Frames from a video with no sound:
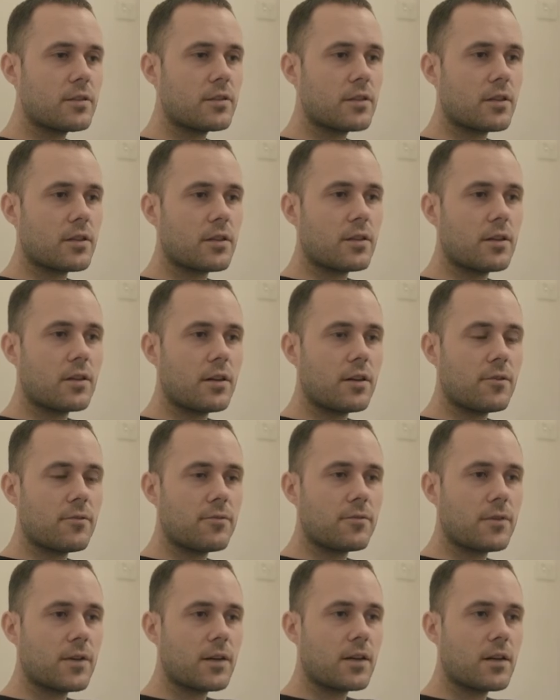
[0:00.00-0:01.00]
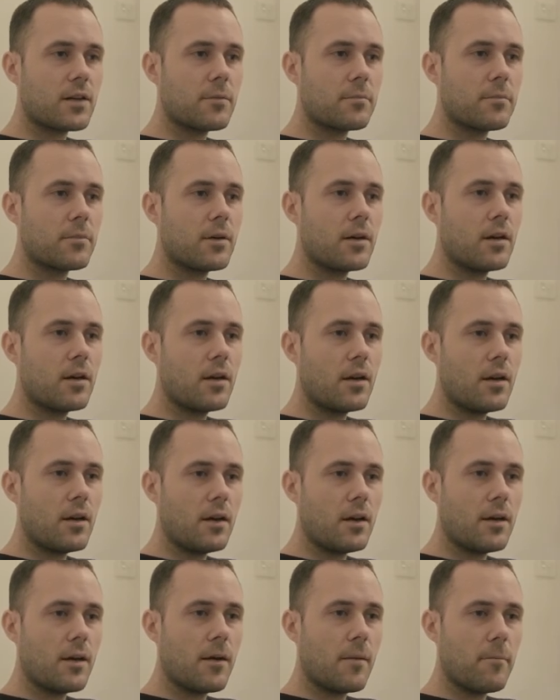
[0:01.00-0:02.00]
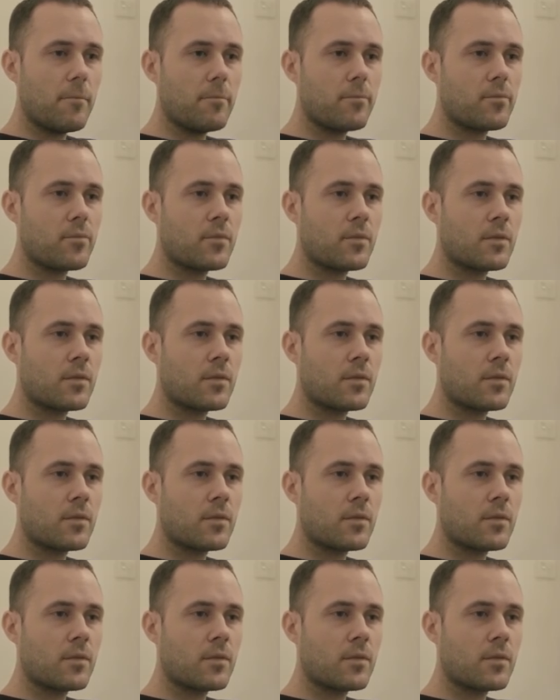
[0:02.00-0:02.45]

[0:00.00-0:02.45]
they got a farm, and